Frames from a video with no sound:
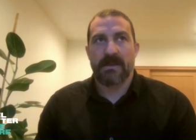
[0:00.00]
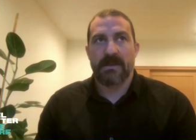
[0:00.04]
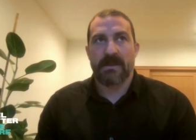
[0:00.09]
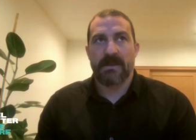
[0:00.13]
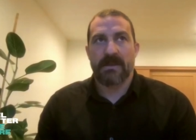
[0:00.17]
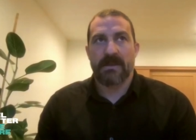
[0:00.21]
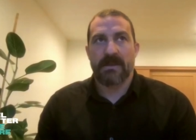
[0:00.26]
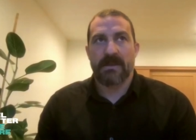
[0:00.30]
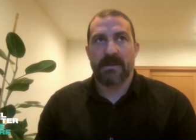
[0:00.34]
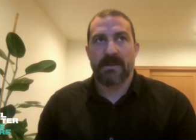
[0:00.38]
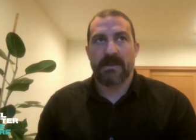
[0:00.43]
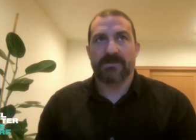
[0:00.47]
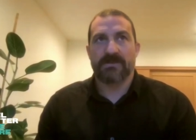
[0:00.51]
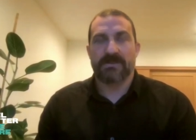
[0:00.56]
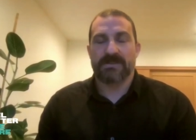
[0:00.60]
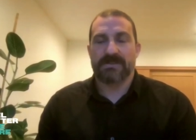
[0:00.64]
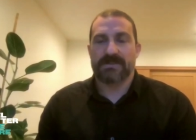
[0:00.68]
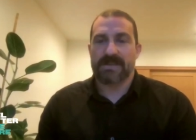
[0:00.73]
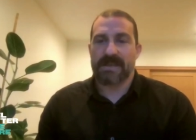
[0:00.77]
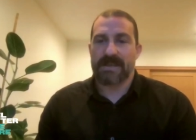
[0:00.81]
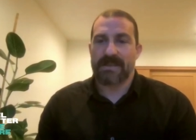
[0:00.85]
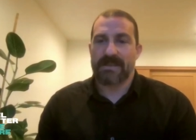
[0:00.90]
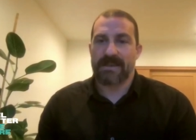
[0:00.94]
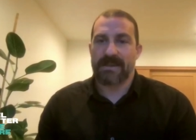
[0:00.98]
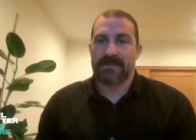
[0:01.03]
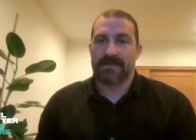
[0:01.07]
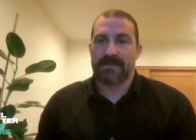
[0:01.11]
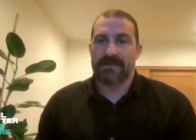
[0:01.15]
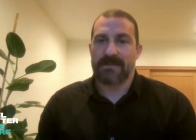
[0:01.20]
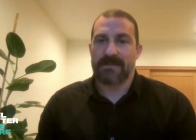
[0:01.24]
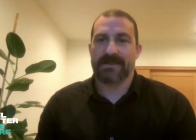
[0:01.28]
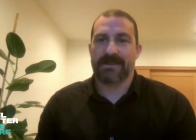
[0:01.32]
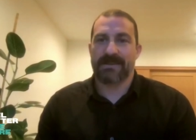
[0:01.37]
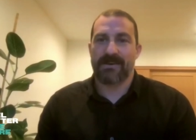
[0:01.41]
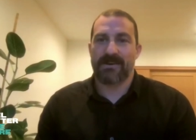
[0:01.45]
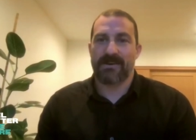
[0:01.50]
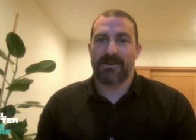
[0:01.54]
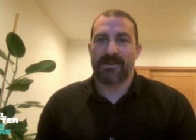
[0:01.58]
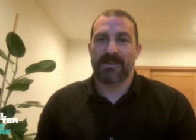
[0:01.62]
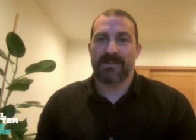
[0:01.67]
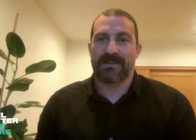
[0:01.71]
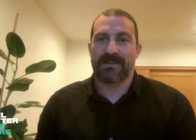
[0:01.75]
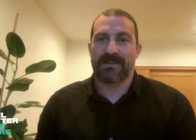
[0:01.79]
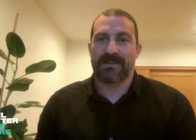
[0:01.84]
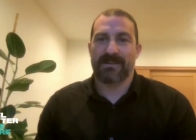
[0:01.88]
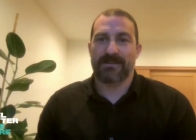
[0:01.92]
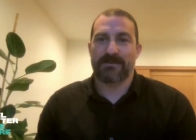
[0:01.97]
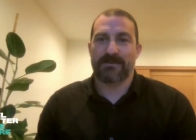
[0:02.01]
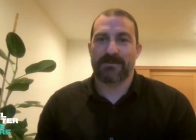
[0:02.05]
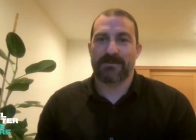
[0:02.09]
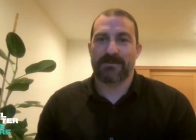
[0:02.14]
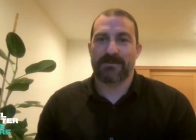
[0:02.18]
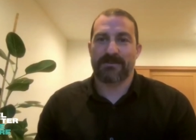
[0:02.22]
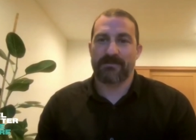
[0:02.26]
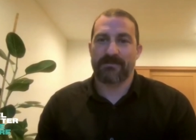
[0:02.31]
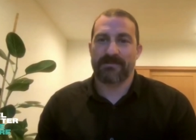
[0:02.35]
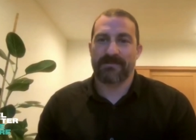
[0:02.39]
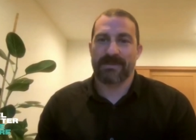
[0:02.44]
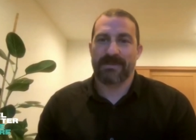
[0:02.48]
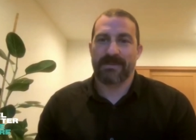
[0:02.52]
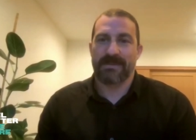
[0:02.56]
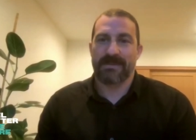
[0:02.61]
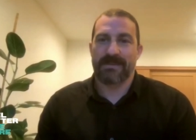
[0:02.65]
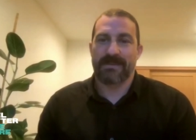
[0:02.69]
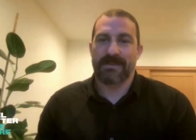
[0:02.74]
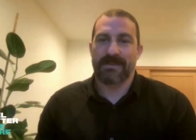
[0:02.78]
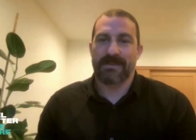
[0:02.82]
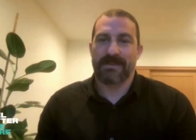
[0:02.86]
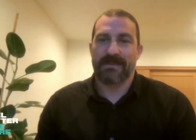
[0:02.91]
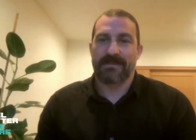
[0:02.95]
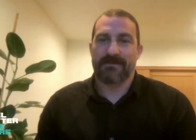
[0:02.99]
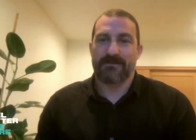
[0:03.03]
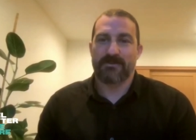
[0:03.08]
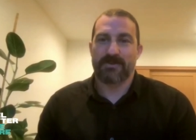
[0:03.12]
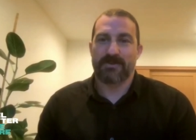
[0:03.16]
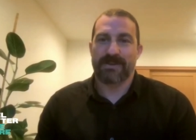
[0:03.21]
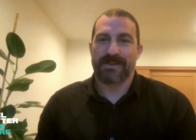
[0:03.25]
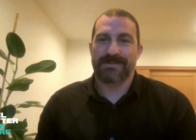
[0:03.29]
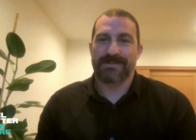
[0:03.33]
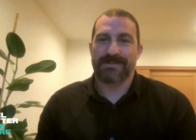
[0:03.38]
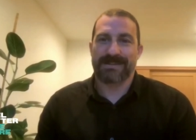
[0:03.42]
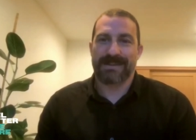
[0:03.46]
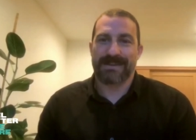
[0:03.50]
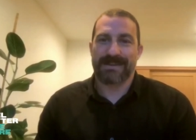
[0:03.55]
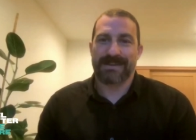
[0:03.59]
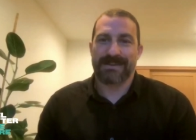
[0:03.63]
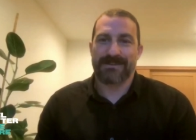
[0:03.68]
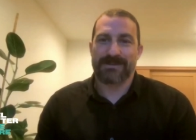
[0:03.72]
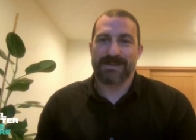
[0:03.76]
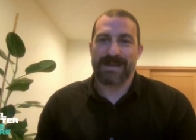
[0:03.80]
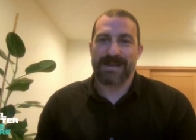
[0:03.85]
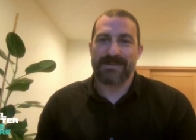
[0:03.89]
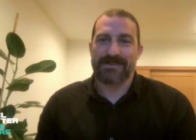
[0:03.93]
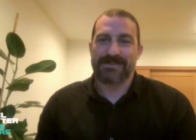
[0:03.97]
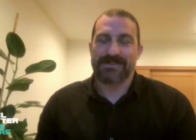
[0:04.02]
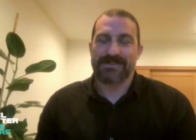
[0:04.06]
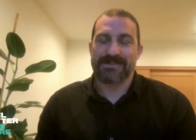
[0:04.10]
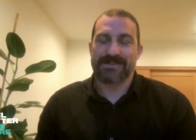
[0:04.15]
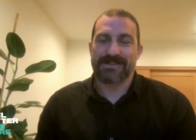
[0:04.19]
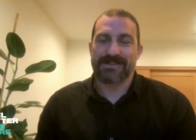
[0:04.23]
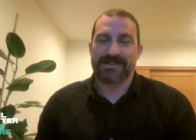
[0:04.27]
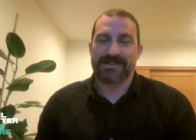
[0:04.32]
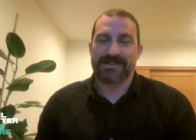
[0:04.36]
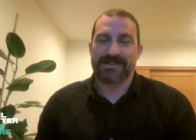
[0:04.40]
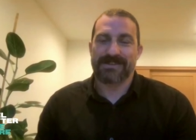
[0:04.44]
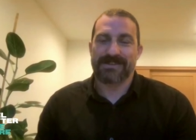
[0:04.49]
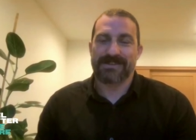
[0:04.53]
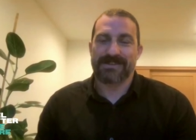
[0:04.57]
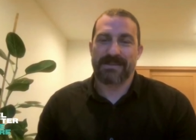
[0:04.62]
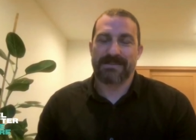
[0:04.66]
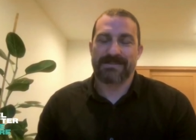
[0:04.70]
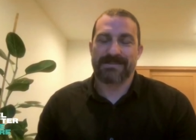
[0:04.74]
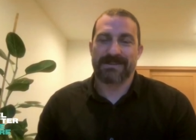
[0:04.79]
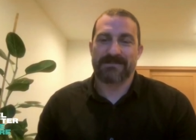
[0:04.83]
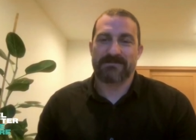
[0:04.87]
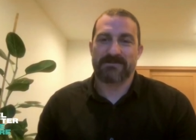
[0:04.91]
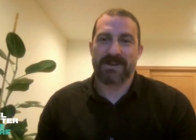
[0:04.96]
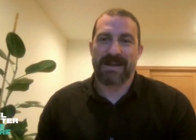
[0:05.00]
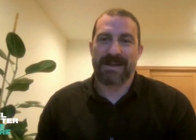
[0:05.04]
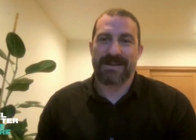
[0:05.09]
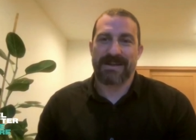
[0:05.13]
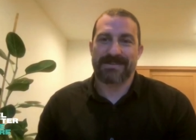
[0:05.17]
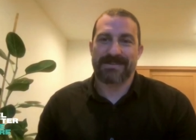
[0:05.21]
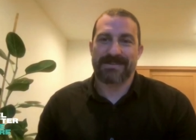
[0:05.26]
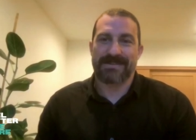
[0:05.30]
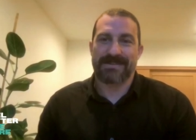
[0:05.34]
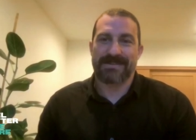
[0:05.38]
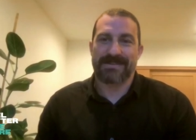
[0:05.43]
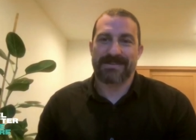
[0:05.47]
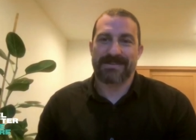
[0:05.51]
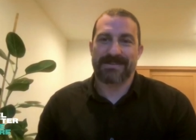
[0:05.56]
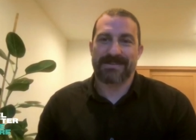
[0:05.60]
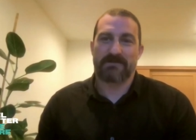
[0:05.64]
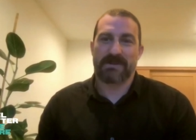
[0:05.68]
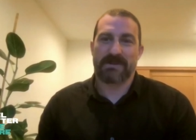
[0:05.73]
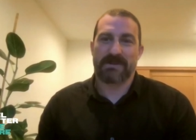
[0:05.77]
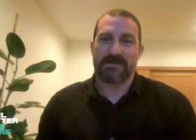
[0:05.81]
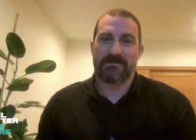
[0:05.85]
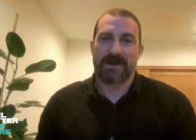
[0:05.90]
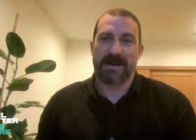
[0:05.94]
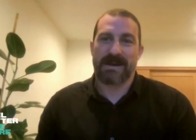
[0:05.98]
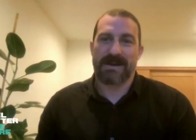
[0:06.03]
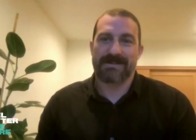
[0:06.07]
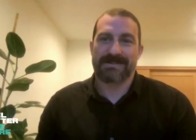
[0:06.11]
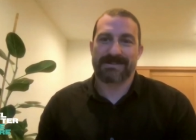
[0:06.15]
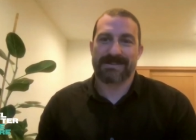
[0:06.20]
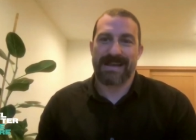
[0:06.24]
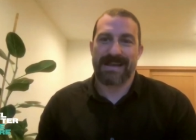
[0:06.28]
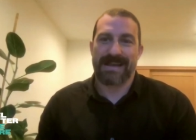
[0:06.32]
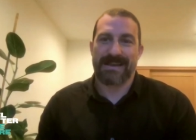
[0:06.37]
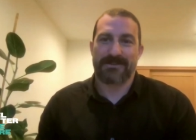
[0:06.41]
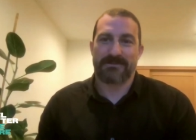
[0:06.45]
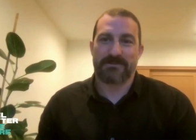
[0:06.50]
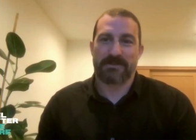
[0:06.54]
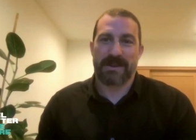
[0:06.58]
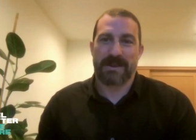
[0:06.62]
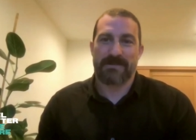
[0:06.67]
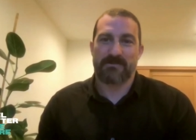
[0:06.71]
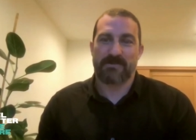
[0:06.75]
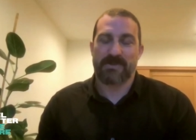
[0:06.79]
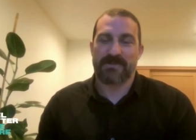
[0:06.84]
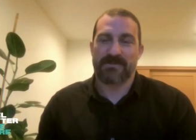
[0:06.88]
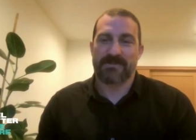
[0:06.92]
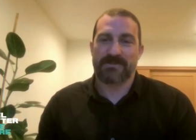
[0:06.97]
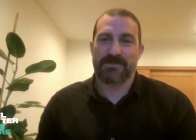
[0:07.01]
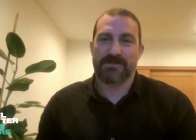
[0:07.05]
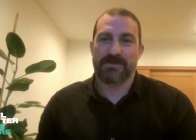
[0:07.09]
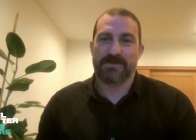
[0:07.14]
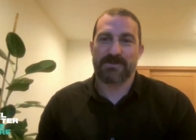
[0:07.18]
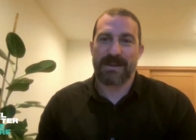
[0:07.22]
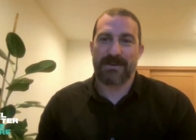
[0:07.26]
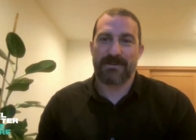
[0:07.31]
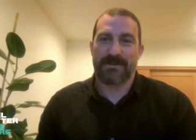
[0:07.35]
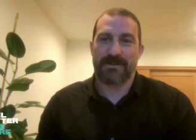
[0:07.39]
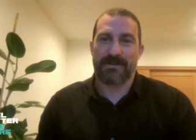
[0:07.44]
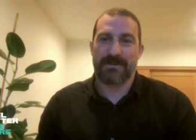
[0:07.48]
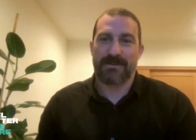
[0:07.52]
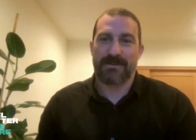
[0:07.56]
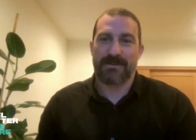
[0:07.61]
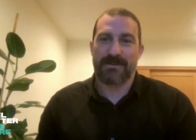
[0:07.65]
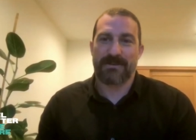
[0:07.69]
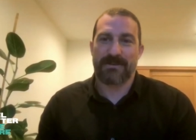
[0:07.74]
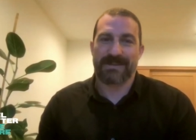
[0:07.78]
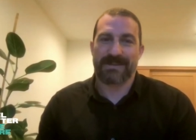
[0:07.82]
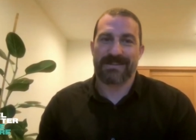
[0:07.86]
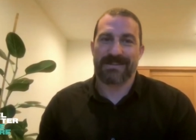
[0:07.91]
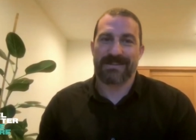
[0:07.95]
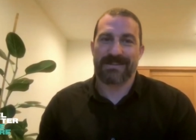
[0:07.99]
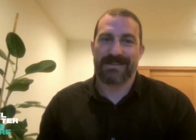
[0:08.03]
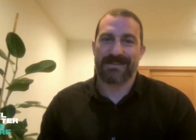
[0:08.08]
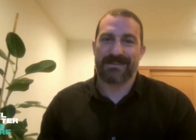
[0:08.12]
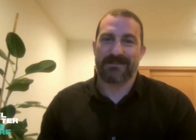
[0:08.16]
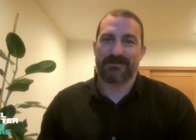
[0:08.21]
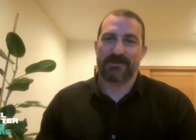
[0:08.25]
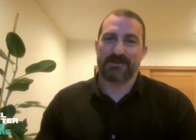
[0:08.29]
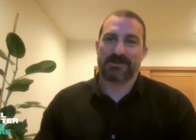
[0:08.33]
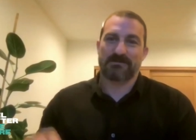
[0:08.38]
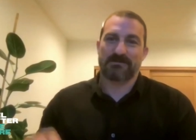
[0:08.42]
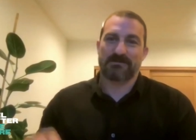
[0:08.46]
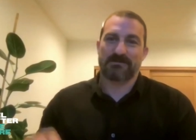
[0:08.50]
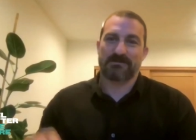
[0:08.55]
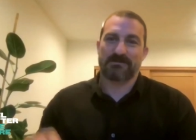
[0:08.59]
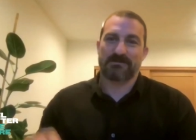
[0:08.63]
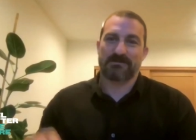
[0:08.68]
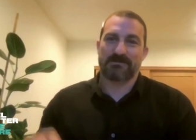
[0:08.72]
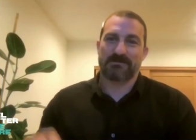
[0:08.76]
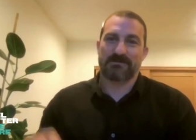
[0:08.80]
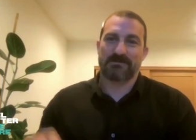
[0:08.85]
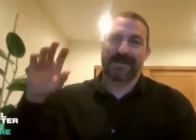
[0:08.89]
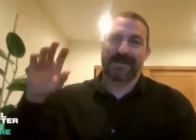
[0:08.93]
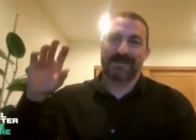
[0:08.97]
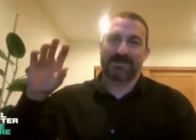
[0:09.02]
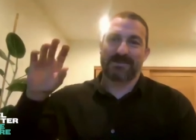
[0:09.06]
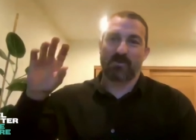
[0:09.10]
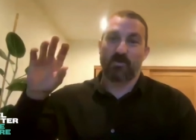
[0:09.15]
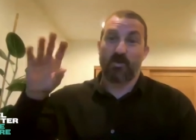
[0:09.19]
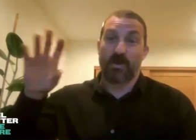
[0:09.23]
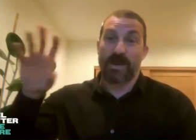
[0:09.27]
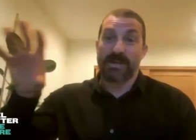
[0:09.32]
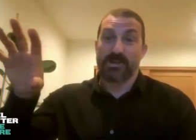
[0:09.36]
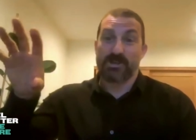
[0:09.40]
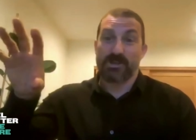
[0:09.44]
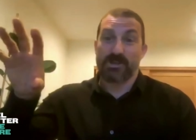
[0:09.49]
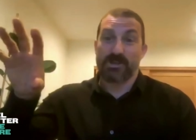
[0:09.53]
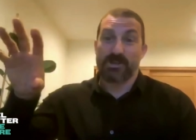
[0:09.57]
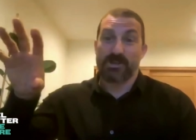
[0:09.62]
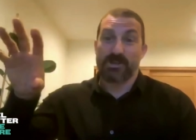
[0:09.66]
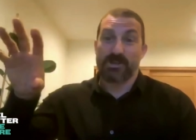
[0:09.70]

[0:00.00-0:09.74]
who said that basically all of Freudian psychoanalysis can be summarized in a three-box diagram with two arrows, and that the first box says wish,